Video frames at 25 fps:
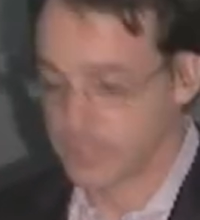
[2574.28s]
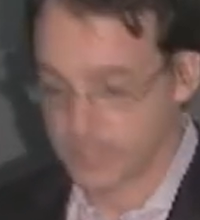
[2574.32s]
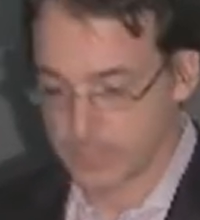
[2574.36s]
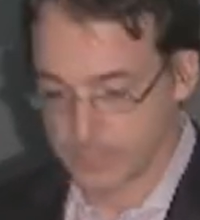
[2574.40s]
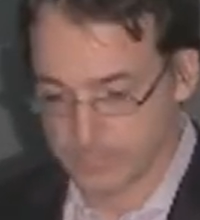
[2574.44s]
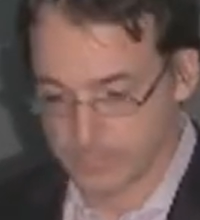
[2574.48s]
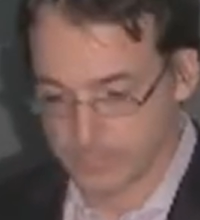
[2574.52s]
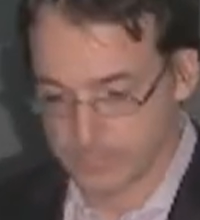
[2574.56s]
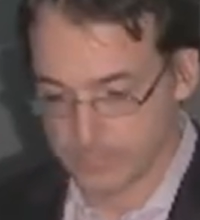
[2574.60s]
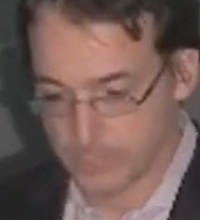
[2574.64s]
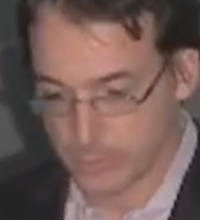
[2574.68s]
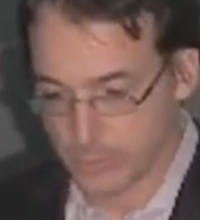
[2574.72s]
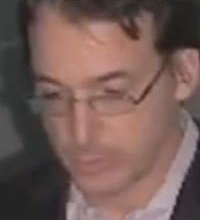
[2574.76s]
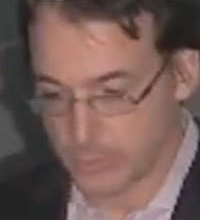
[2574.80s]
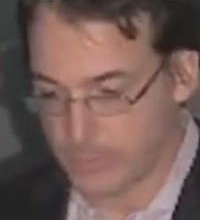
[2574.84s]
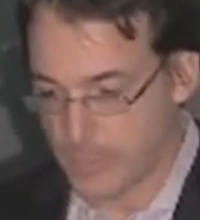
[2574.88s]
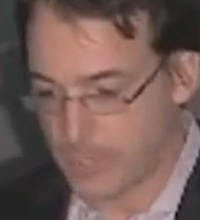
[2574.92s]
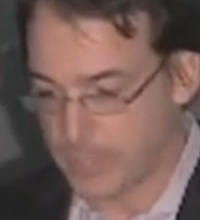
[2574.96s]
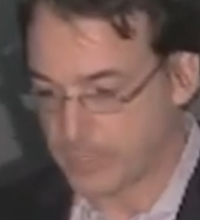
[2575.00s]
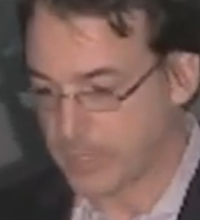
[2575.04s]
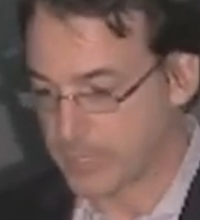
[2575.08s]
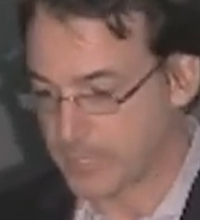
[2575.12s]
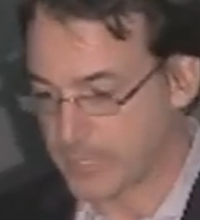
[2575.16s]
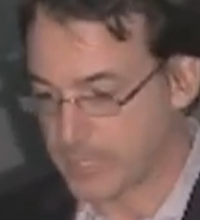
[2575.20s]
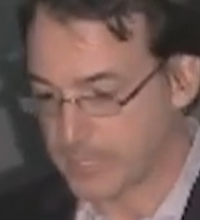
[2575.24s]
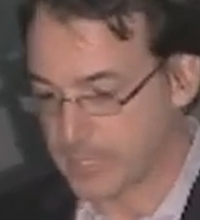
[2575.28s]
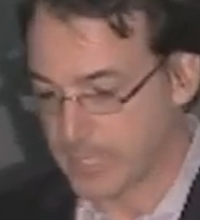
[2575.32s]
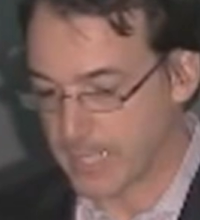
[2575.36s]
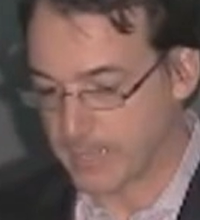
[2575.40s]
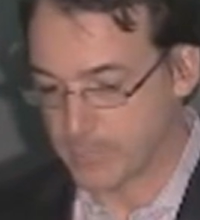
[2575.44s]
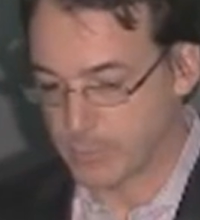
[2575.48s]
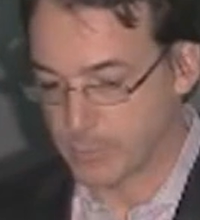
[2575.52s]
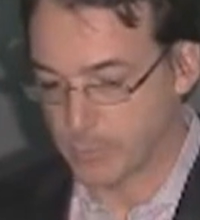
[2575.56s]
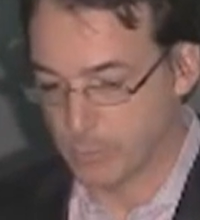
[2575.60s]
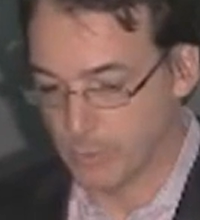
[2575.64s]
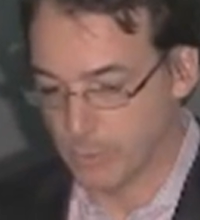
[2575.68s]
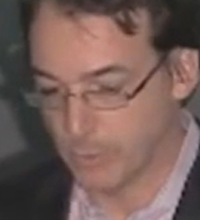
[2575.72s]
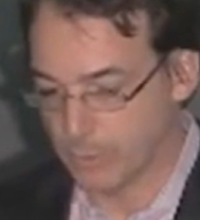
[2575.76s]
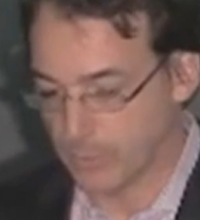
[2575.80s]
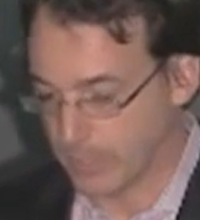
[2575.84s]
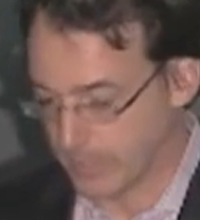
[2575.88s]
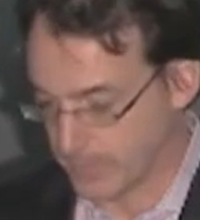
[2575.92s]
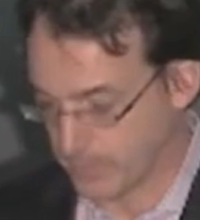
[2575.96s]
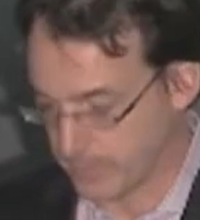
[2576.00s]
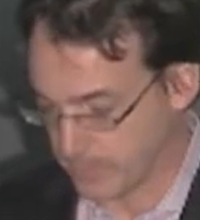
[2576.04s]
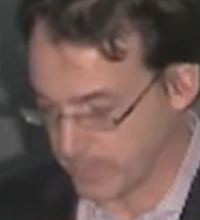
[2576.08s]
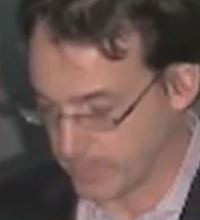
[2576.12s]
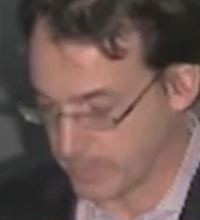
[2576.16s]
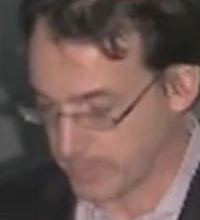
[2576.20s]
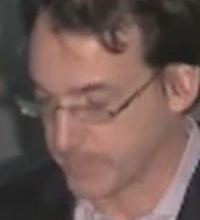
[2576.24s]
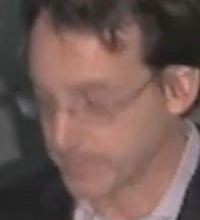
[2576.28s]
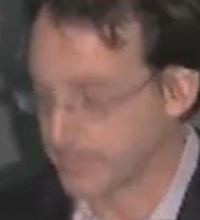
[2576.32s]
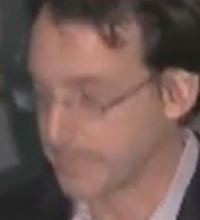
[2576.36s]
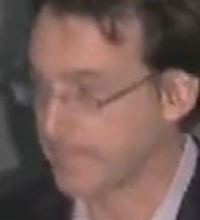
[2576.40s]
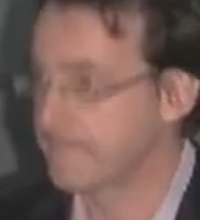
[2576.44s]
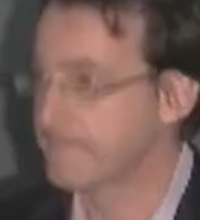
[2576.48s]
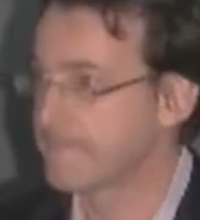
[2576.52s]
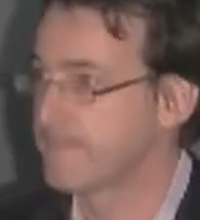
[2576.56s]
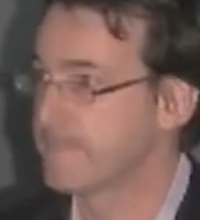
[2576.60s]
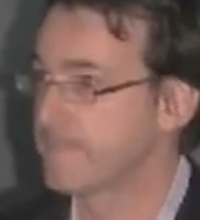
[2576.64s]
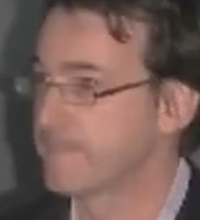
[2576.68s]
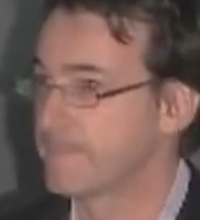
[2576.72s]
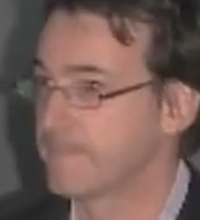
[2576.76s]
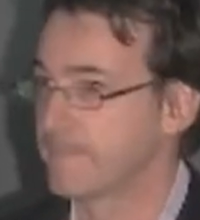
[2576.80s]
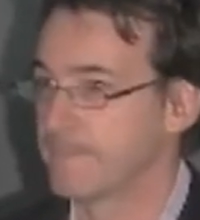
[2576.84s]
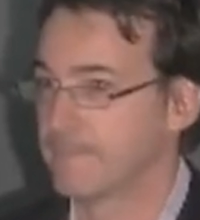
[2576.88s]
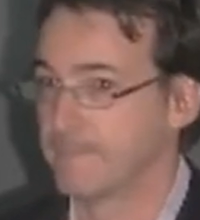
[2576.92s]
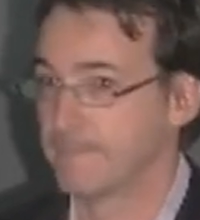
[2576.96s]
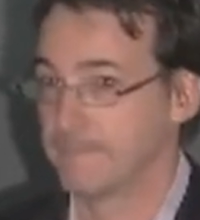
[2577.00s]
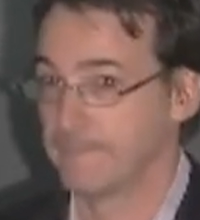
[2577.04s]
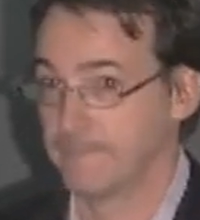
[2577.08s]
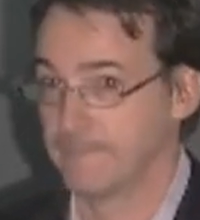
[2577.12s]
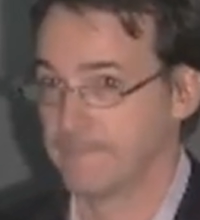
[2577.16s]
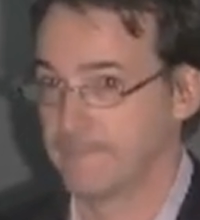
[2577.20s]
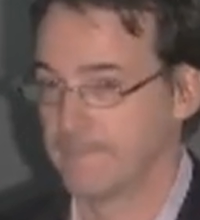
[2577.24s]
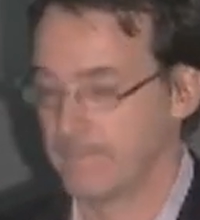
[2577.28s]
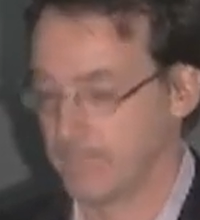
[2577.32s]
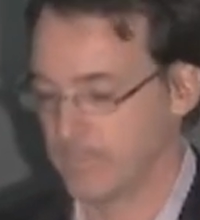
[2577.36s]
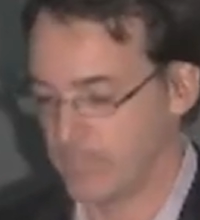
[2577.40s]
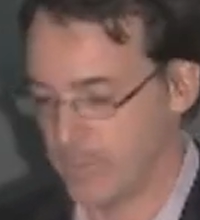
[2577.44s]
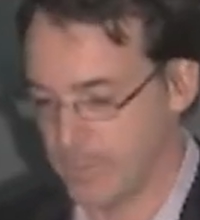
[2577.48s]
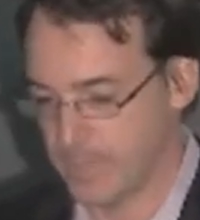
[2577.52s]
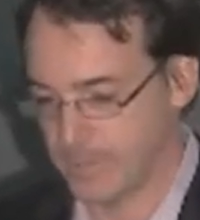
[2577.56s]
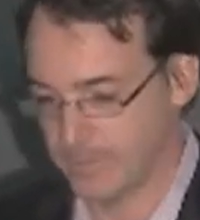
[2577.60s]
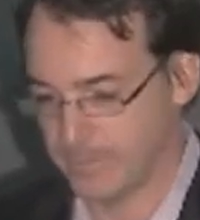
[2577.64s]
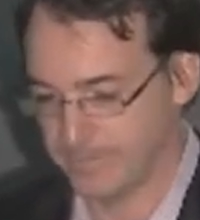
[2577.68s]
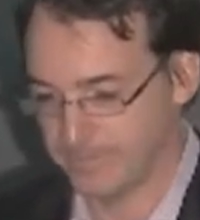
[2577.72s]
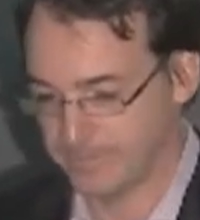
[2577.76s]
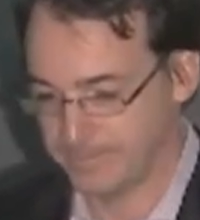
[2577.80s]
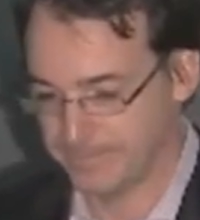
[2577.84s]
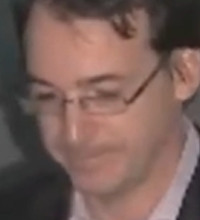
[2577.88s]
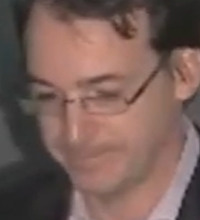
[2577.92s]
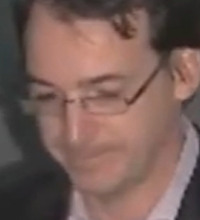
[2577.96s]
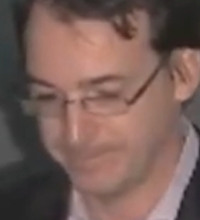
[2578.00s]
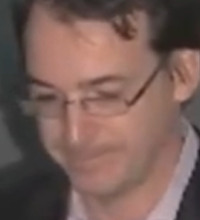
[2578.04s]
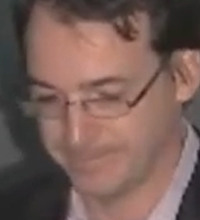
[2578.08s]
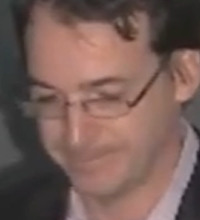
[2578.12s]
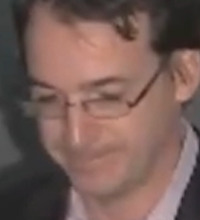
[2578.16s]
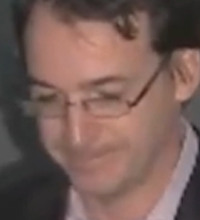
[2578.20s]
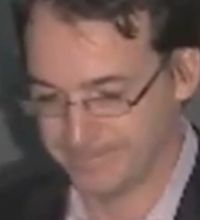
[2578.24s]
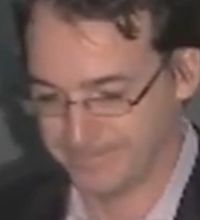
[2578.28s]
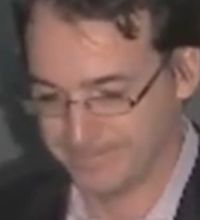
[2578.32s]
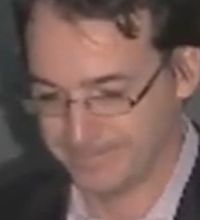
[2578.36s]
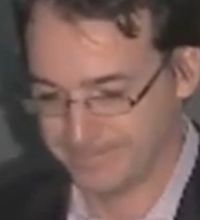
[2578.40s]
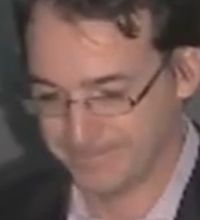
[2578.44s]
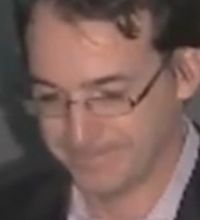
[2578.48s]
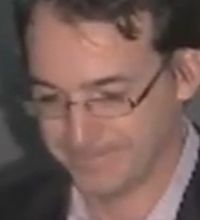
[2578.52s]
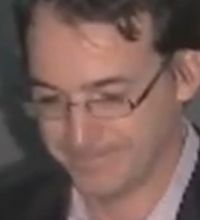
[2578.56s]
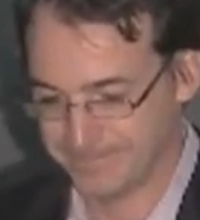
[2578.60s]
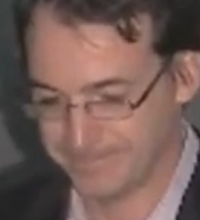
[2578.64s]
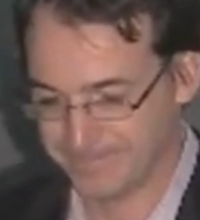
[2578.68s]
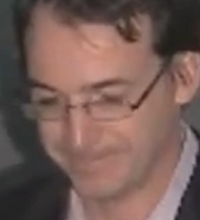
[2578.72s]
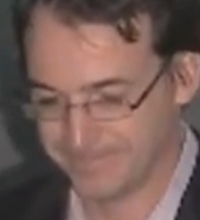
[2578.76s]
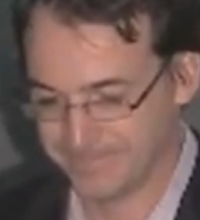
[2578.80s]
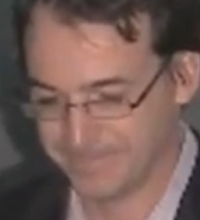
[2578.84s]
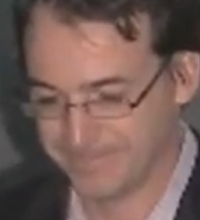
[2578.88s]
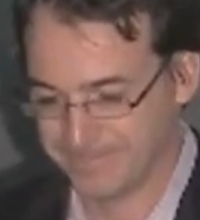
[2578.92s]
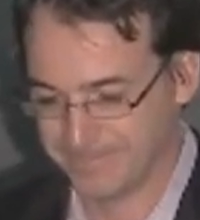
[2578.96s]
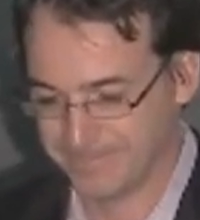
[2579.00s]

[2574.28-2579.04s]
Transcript: robotic technologies or robotic setups will look like this. Ready?